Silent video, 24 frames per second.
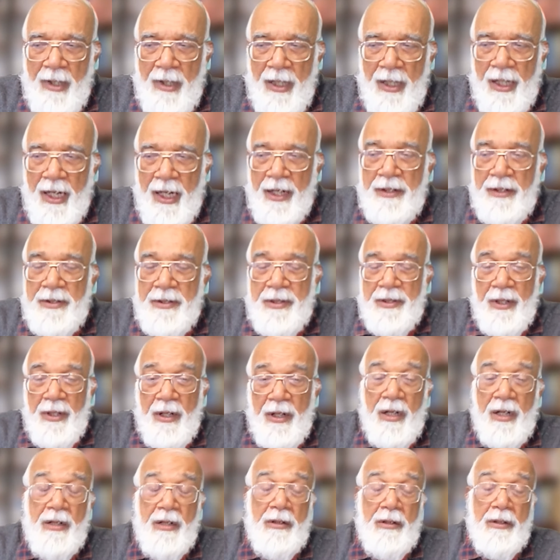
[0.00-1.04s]
Against the
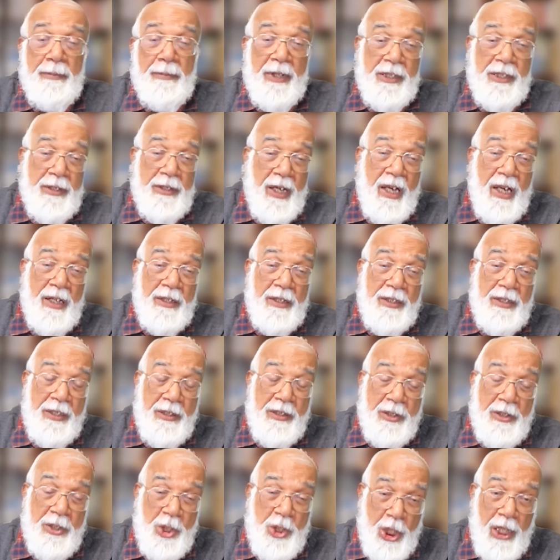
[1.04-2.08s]
herd
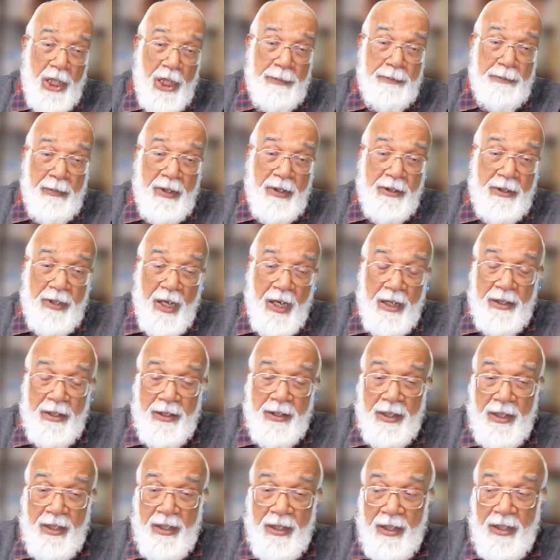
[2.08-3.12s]
mentality, the sheep
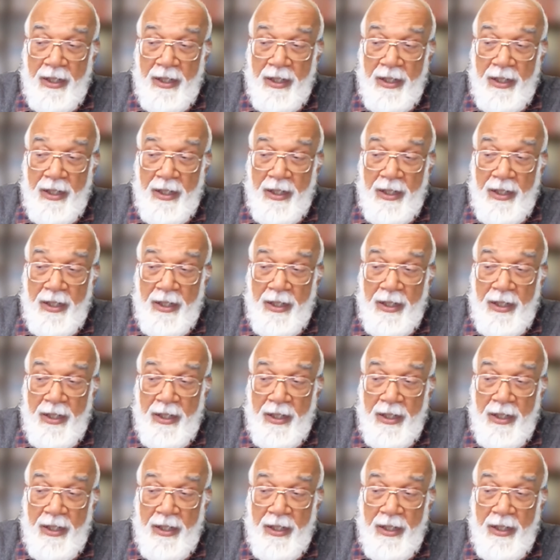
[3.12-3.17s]
mentality.